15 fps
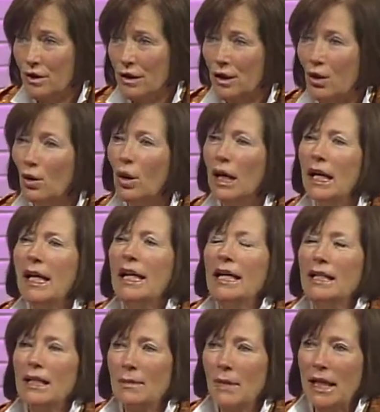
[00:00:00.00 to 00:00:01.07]
So
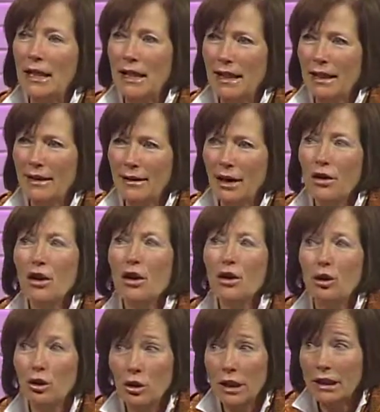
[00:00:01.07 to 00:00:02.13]
it's making
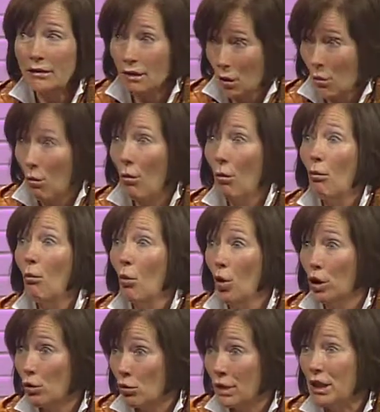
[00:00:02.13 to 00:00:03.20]
learning
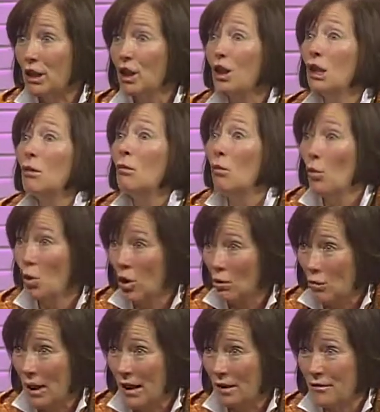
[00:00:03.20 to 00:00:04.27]
more real, more
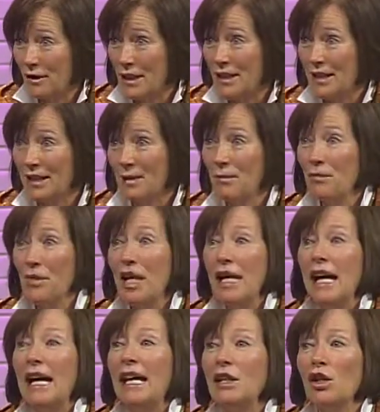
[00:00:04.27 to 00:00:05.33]
relevant, mm
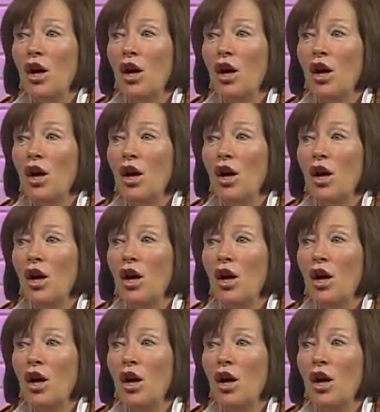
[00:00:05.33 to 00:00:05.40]
-hmm. and